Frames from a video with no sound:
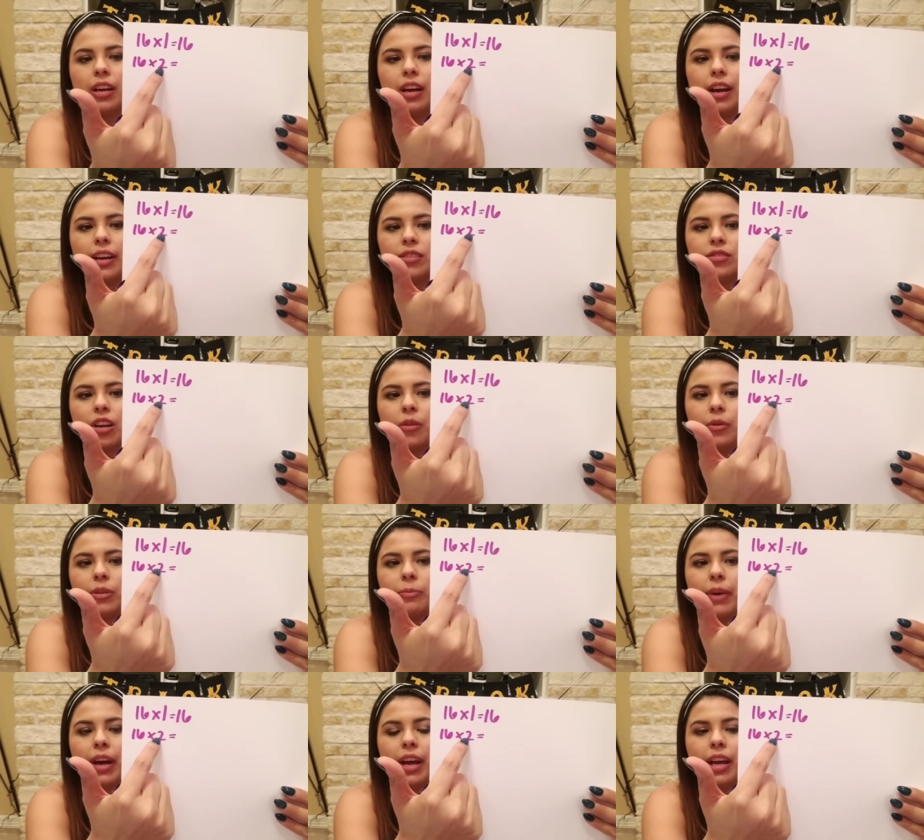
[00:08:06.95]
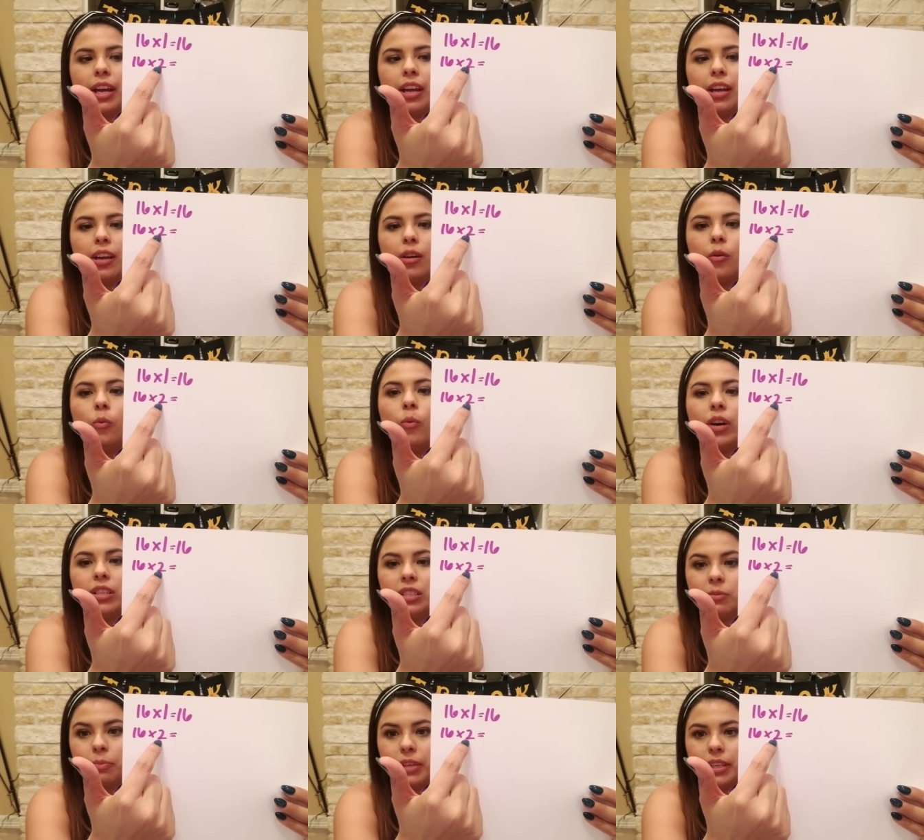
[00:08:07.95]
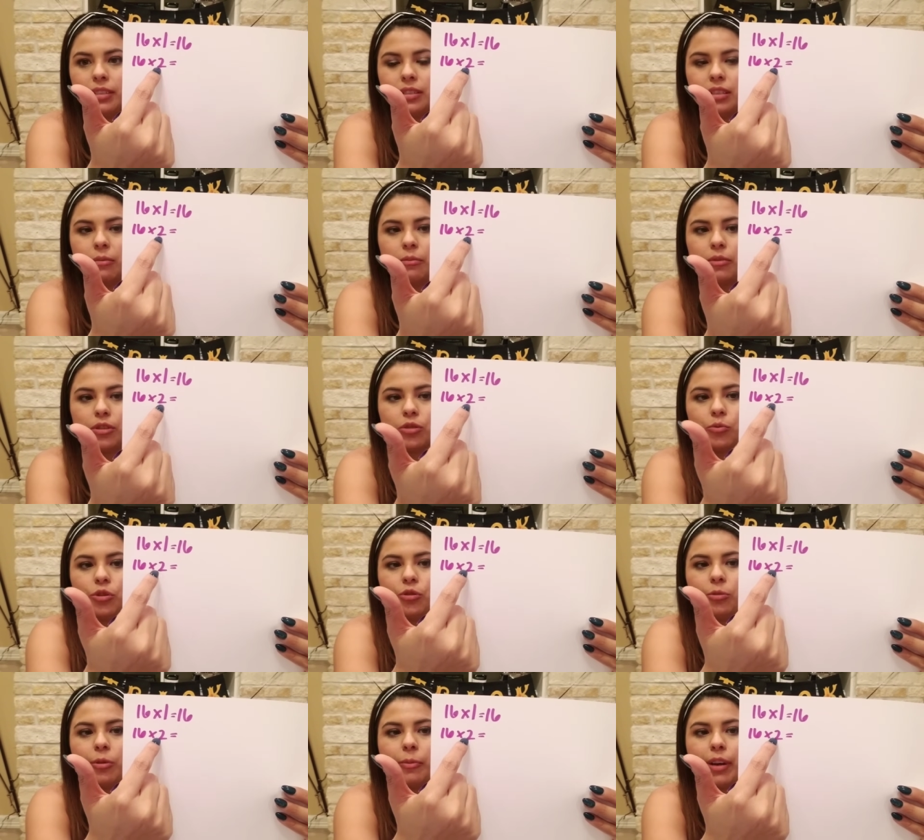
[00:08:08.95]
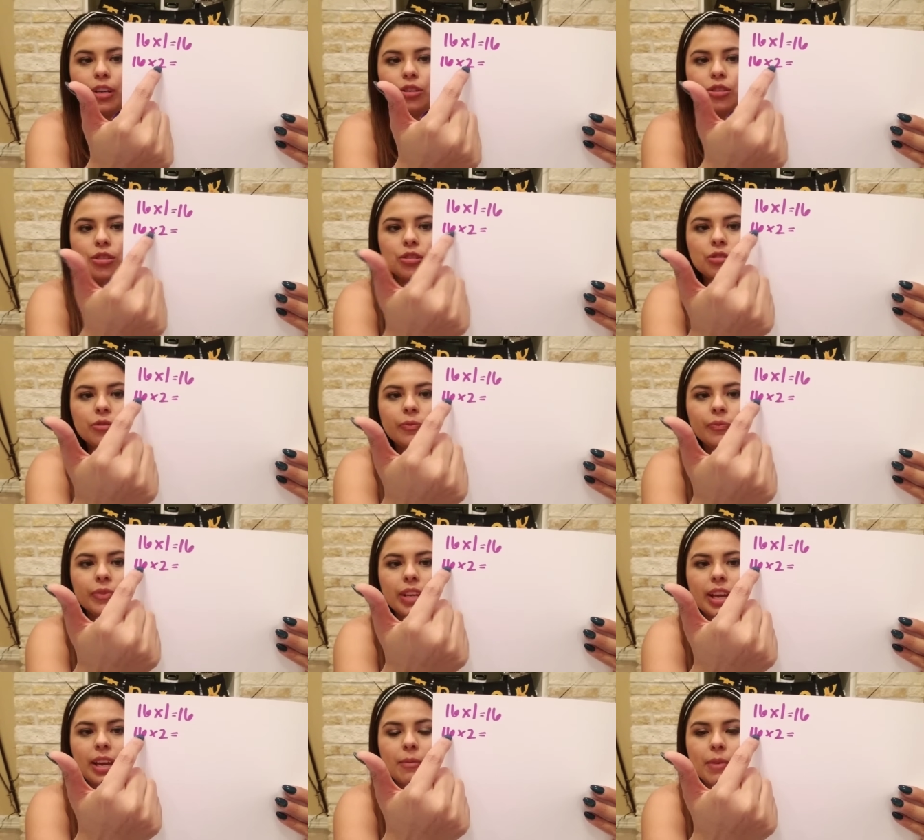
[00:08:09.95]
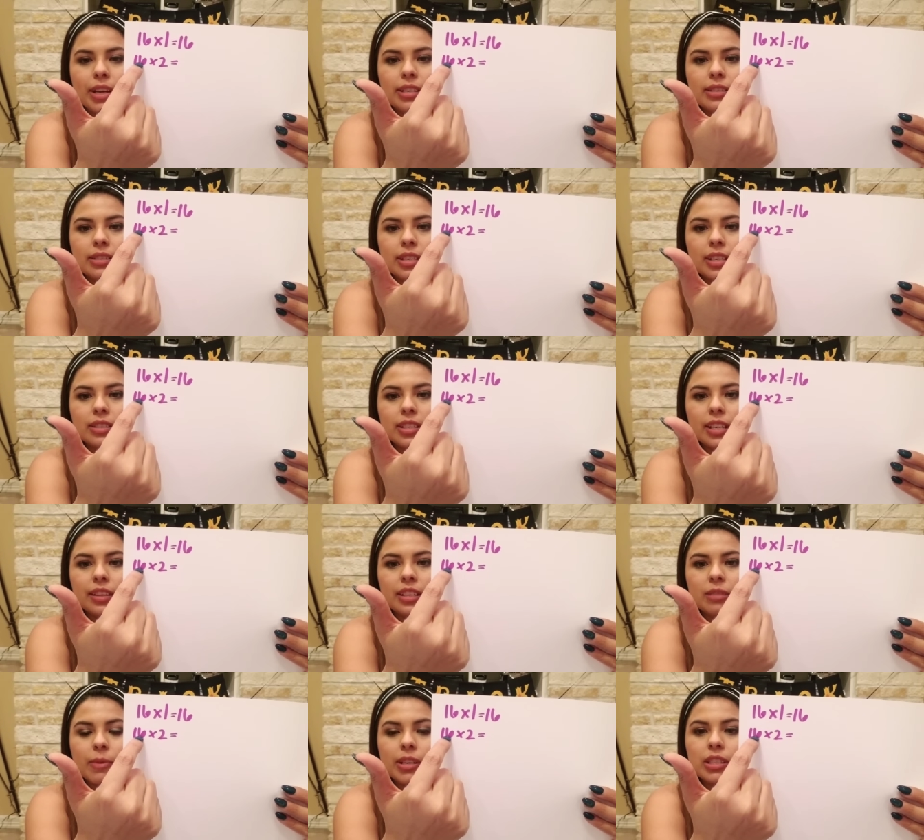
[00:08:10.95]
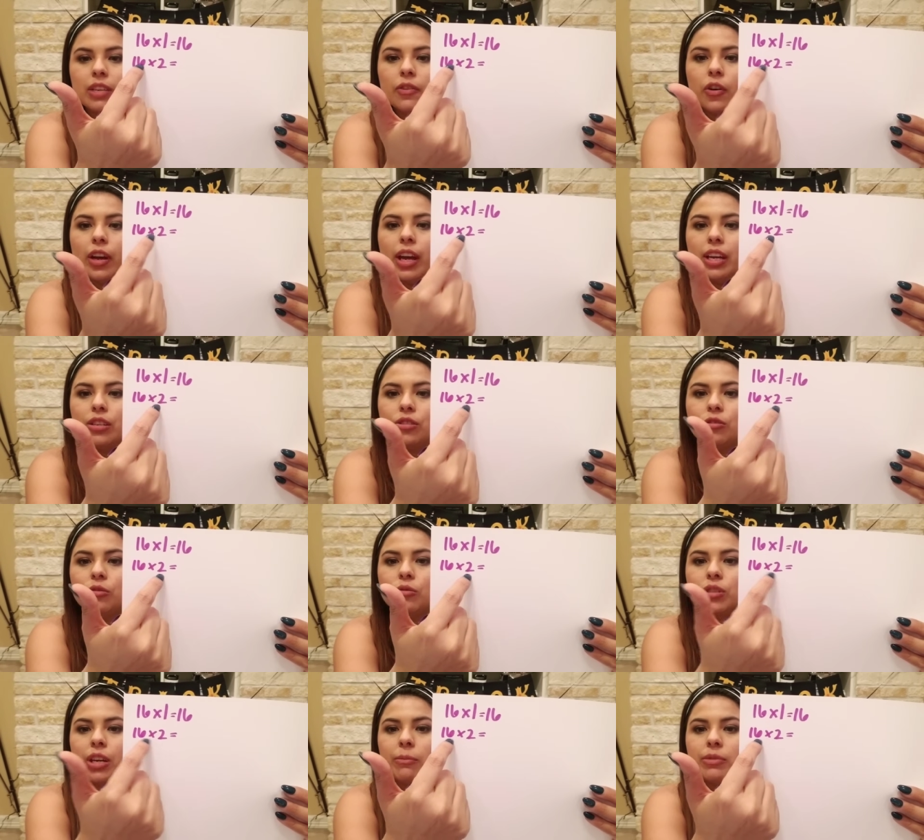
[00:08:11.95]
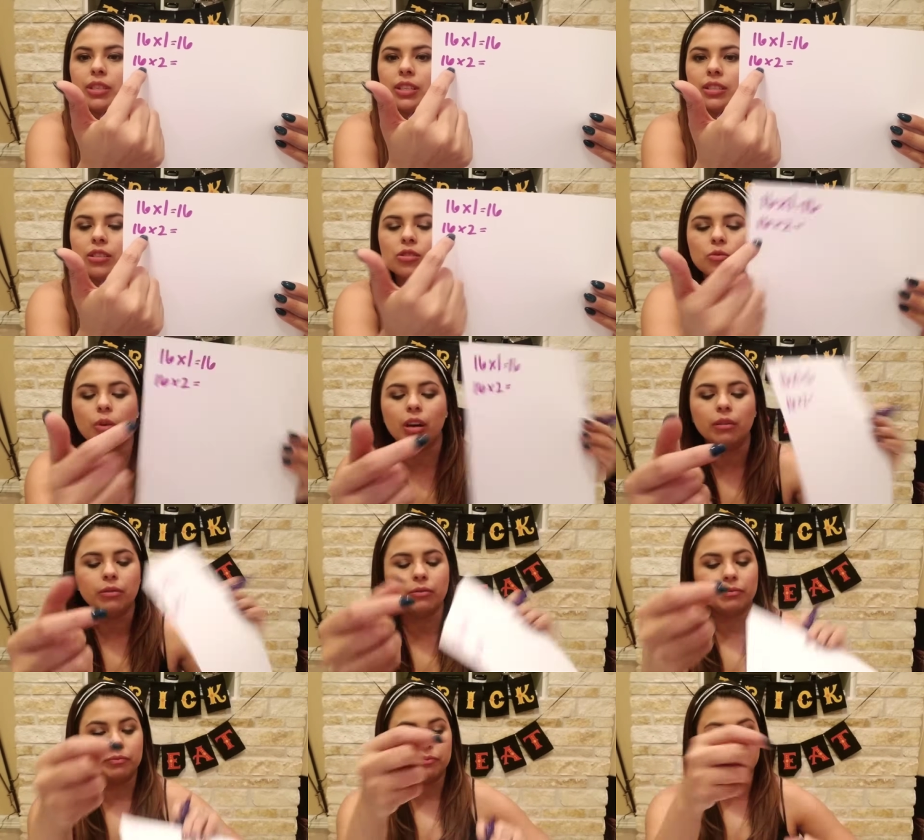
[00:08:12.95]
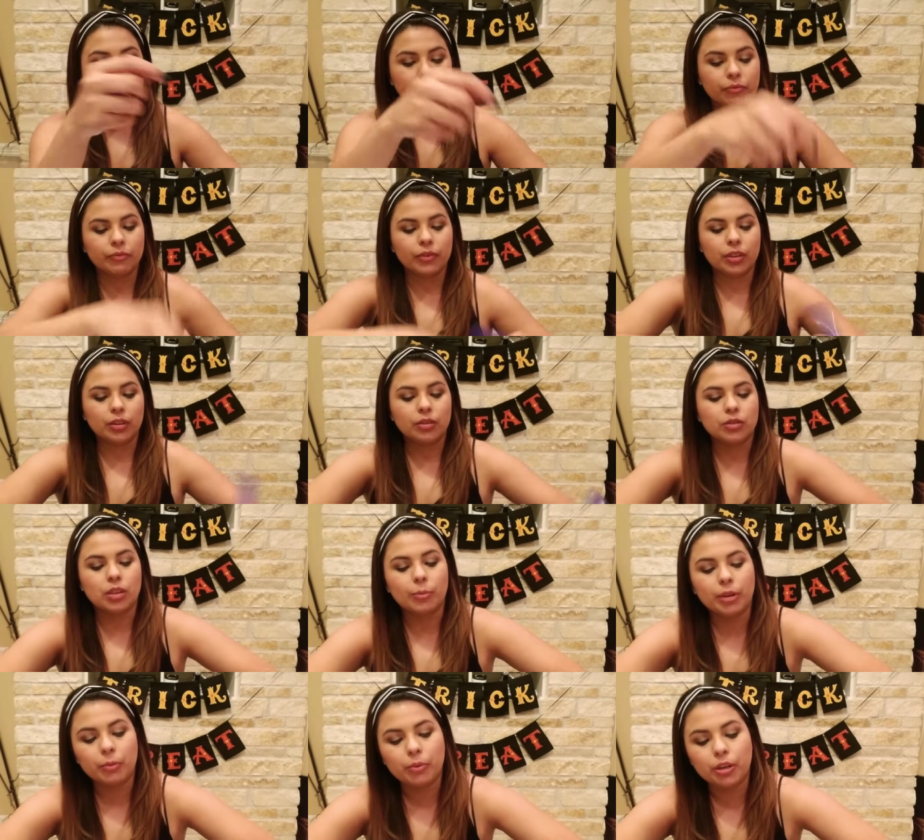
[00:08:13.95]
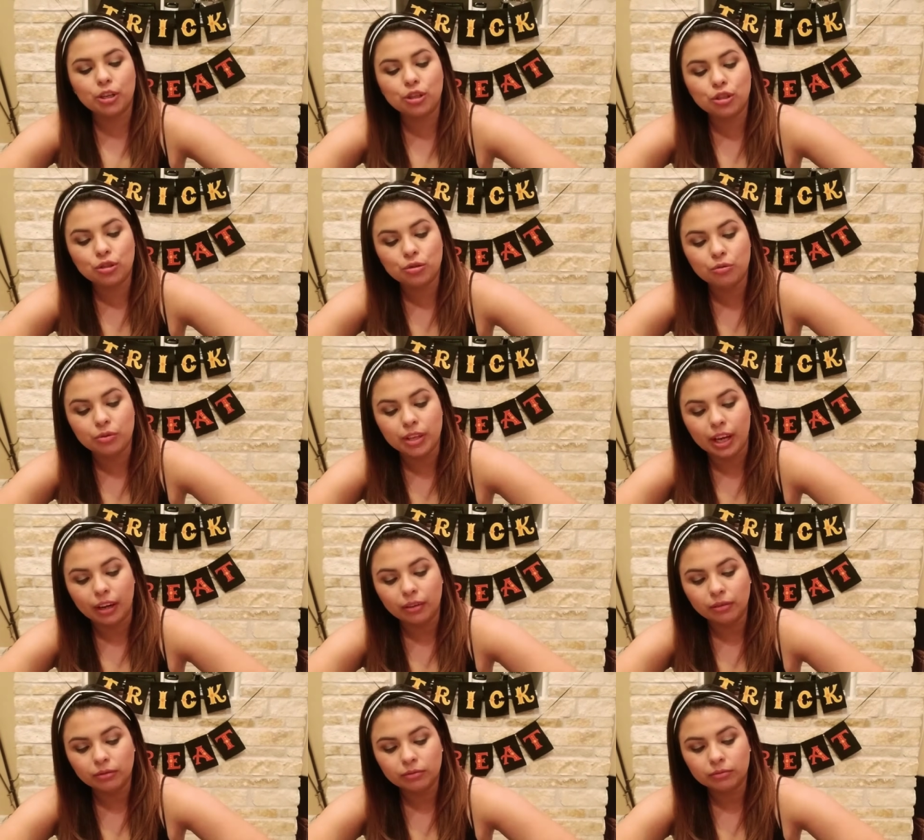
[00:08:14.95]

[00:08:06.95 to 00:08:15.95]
I start with my ones place numbers, which would be my 2 and my 6. And I think to myself, okay, 2 times 6 is 12. So I'm going to put a 2 down